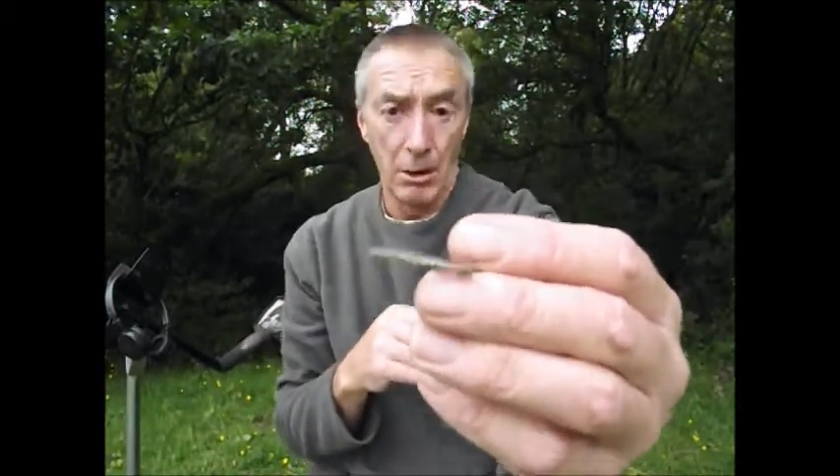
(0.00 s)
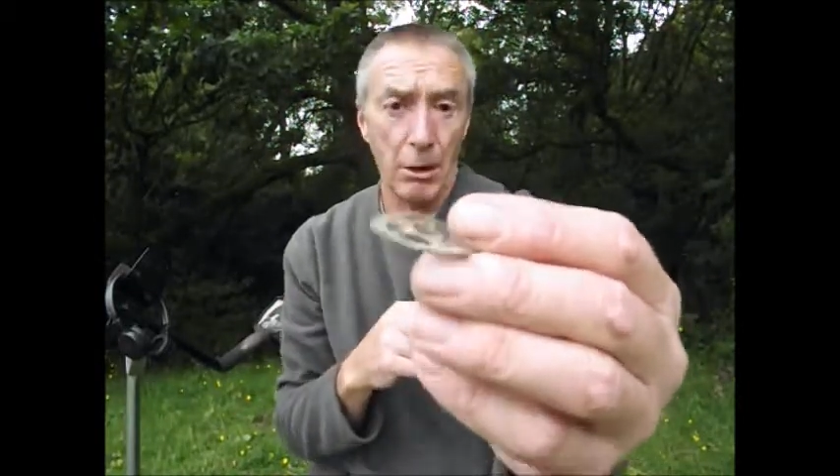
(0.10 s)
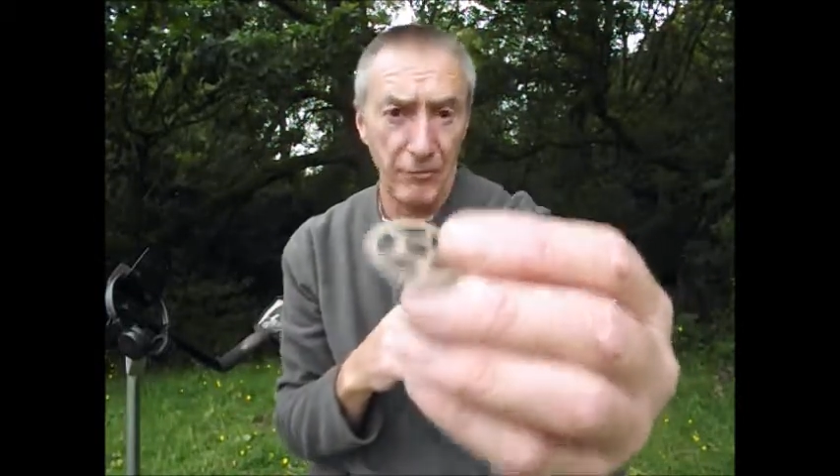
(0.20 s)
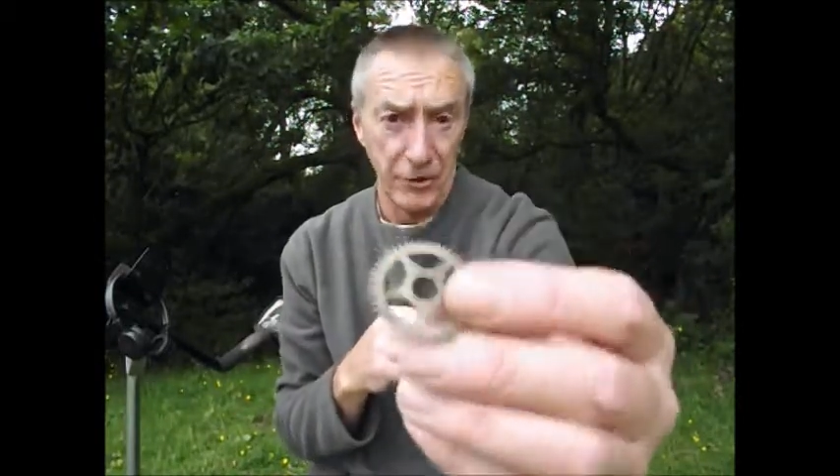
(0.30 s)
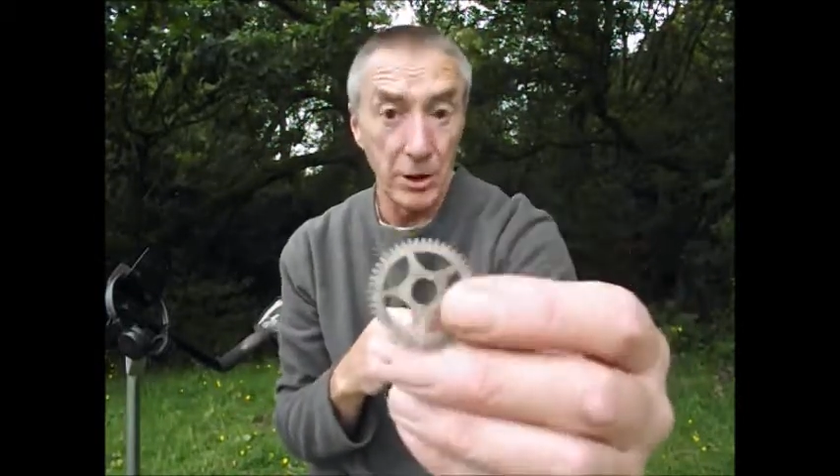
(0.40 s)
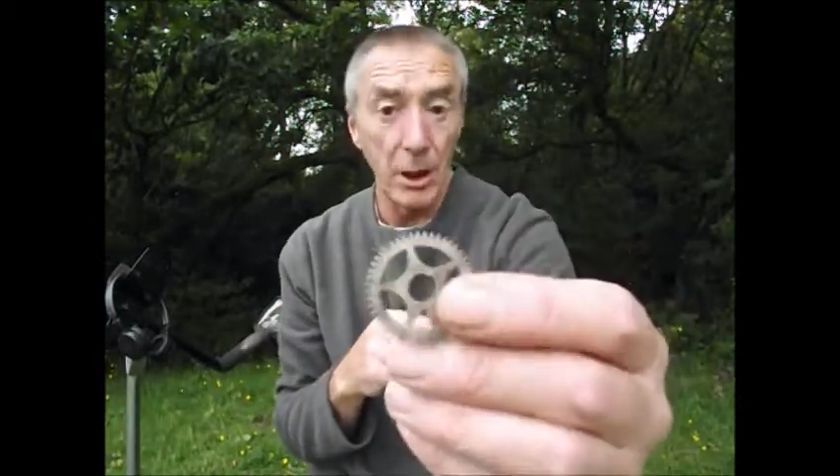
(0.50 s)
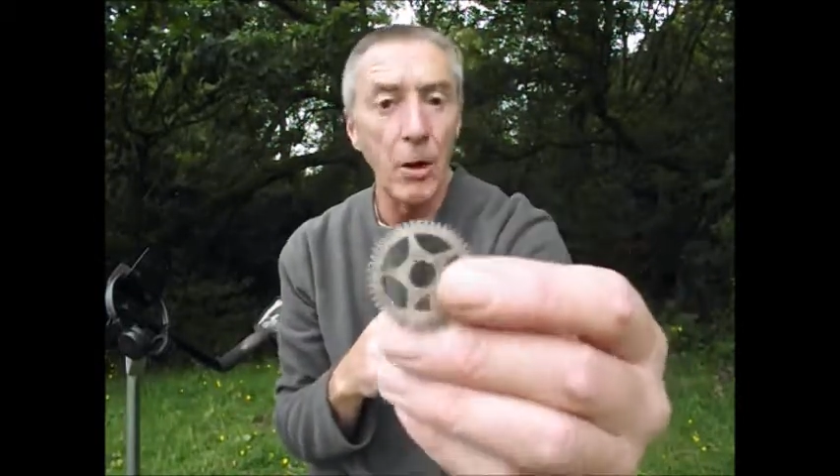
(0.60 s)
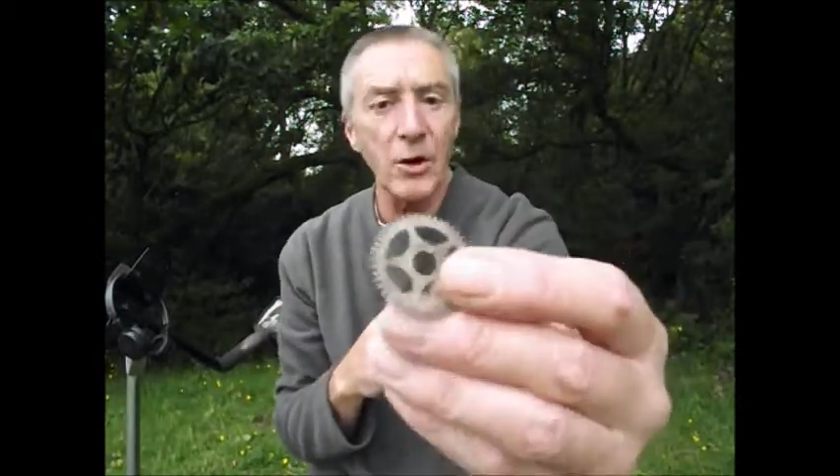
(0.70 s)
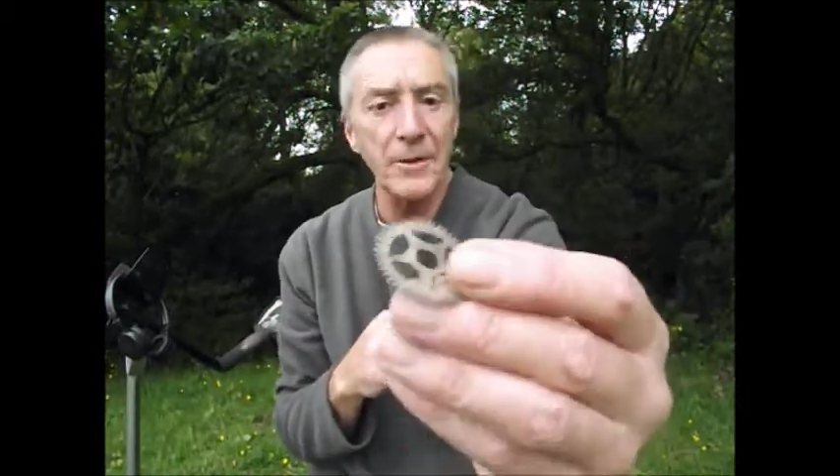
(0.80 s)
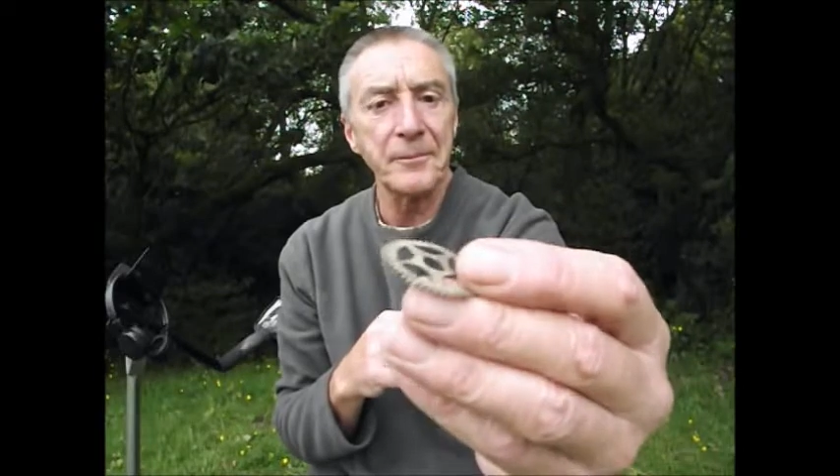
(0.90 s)
of the
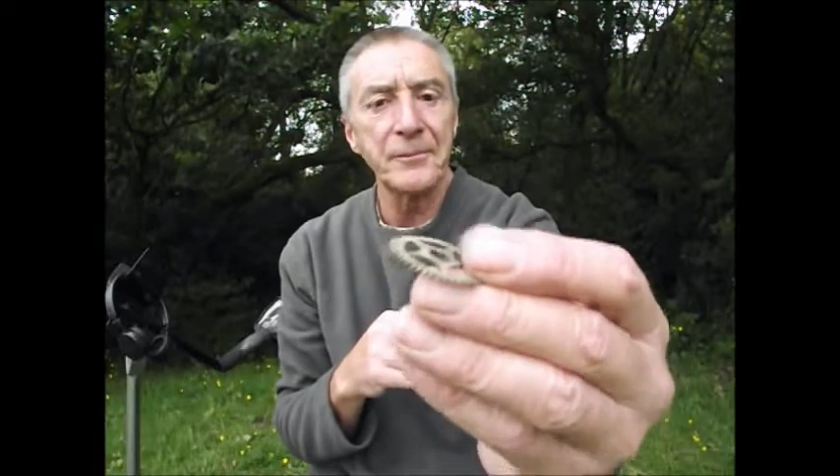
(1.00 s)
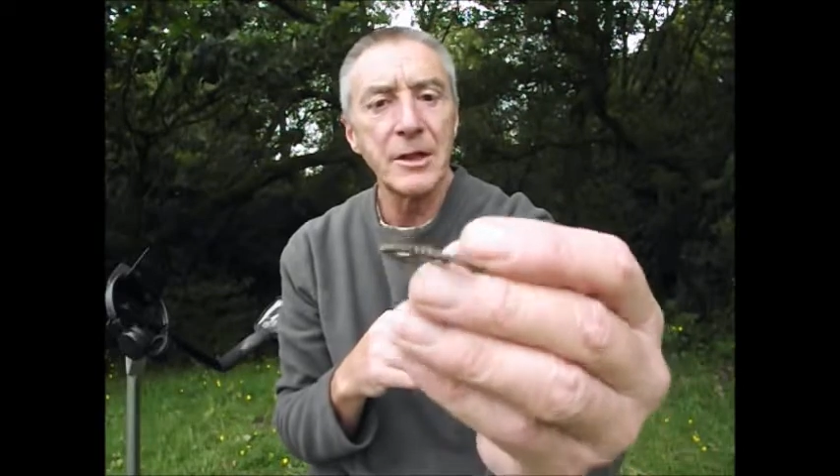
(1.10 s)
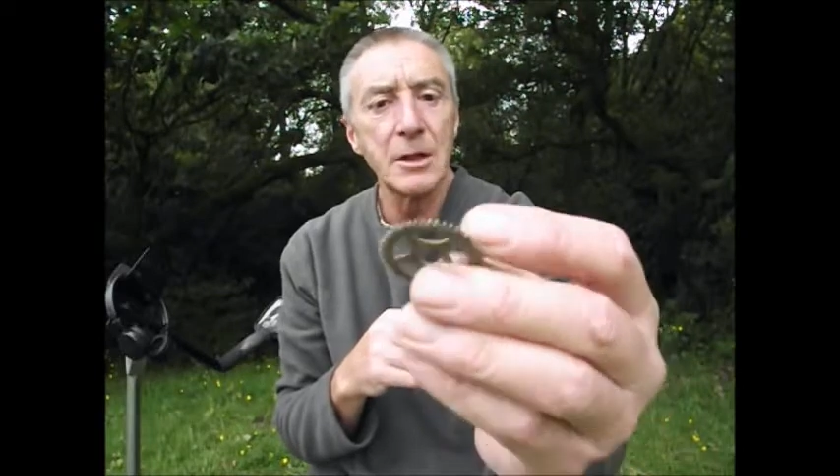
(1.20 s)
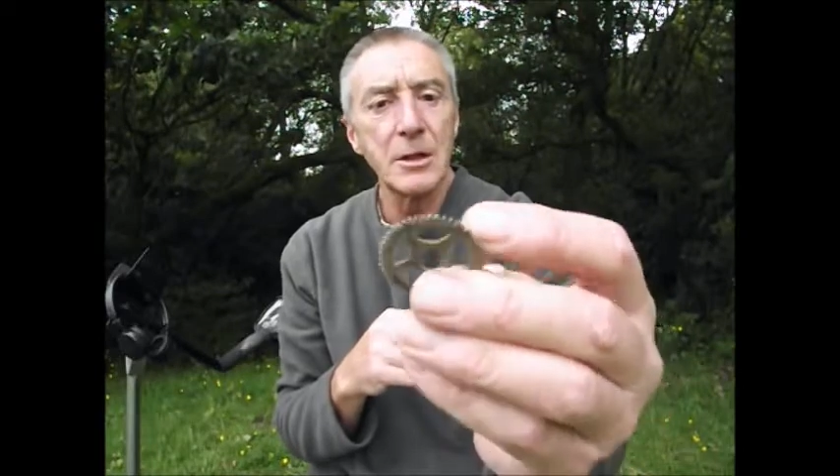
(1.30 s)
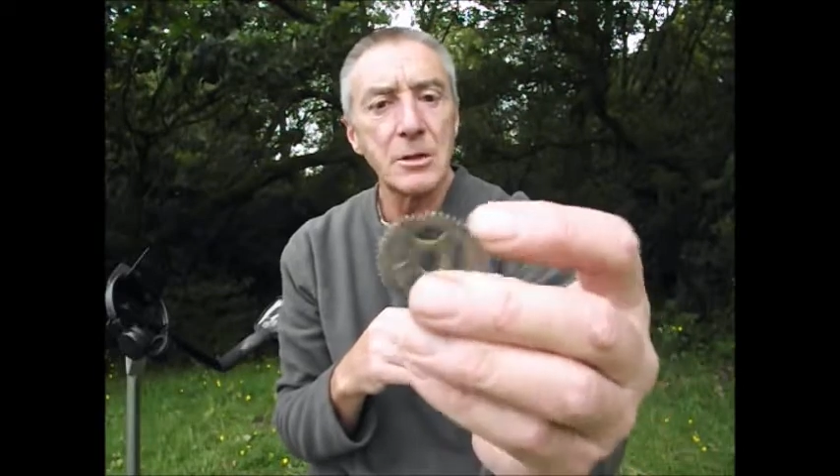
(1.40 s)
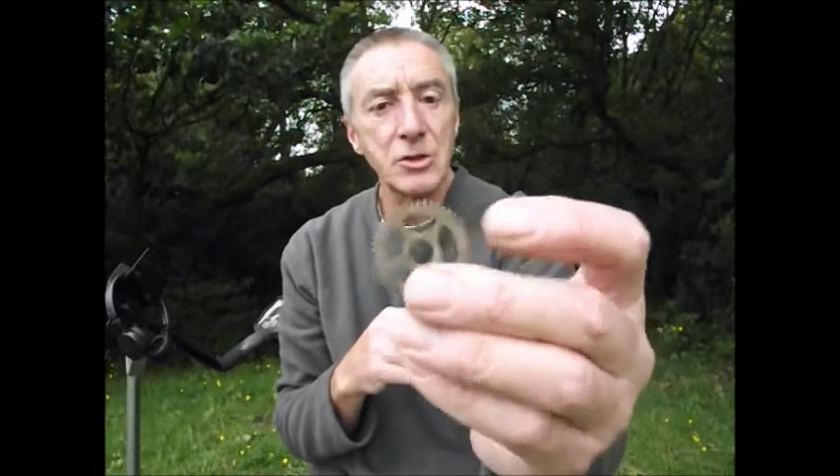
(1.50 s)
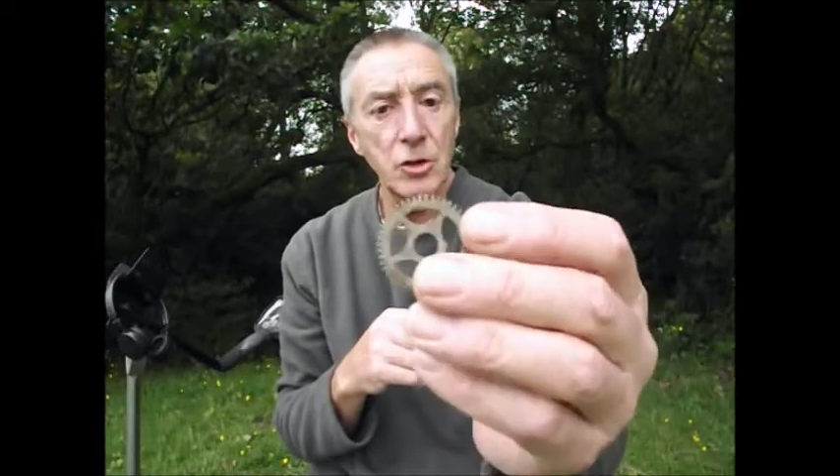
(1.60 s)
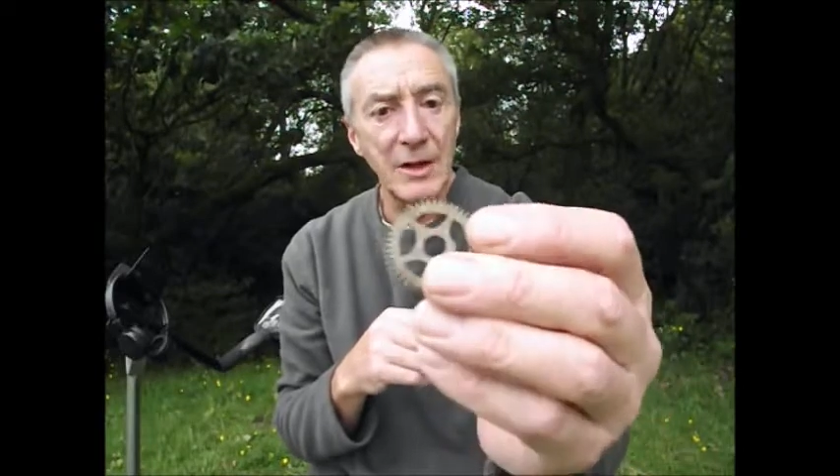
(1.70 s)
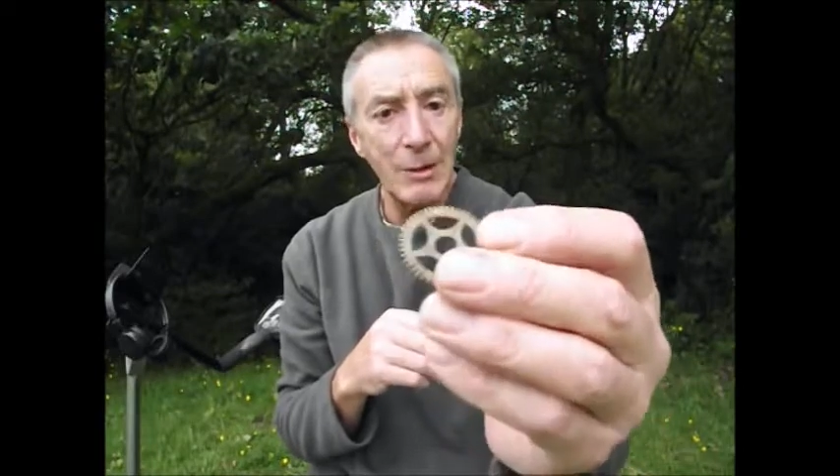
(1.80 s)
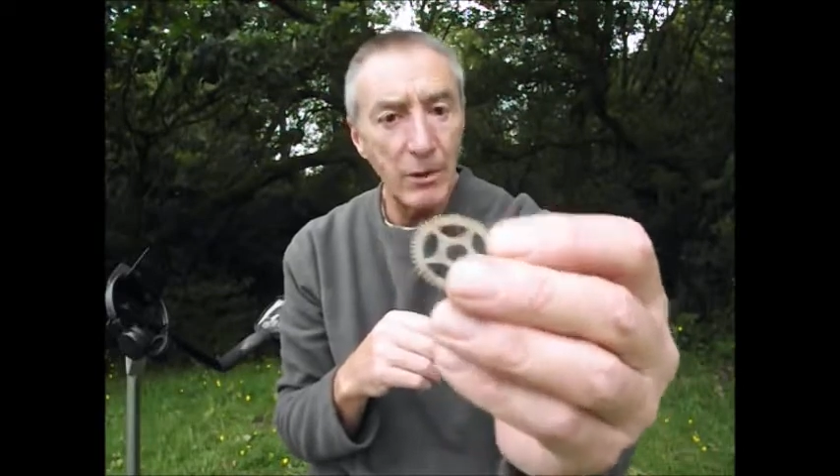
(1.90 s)
clock.
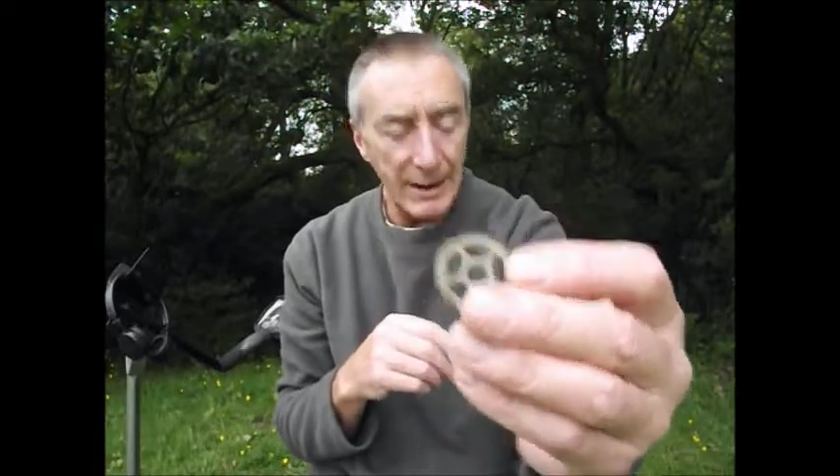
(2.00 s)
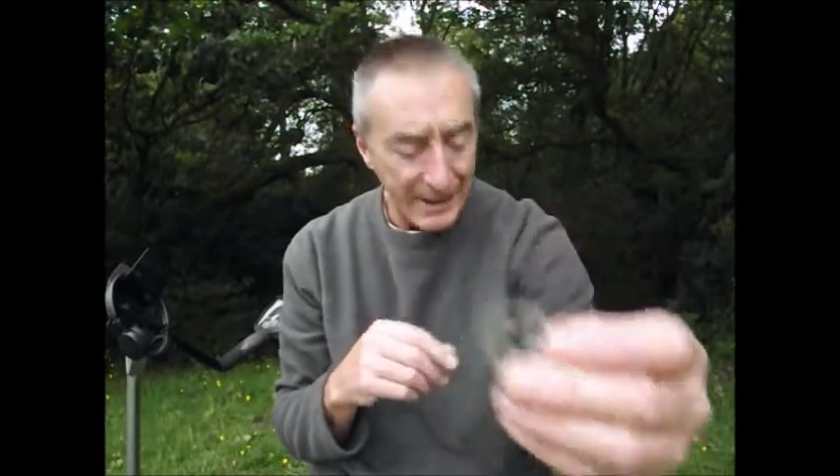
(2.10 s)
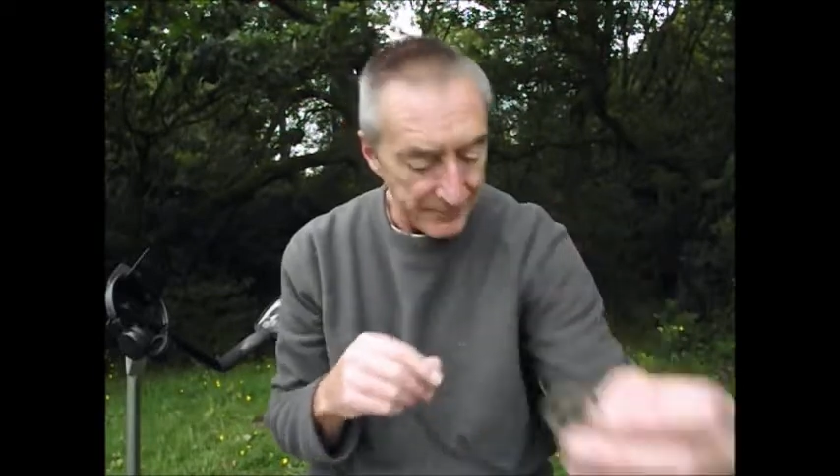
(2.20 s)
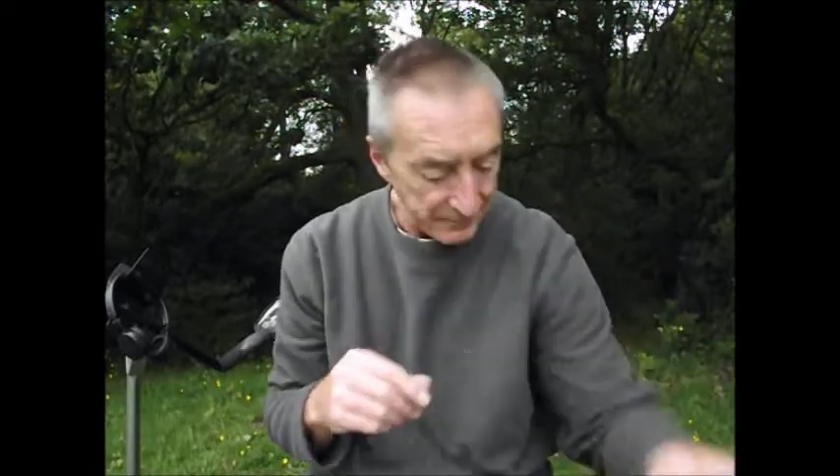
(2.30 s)
So that was that.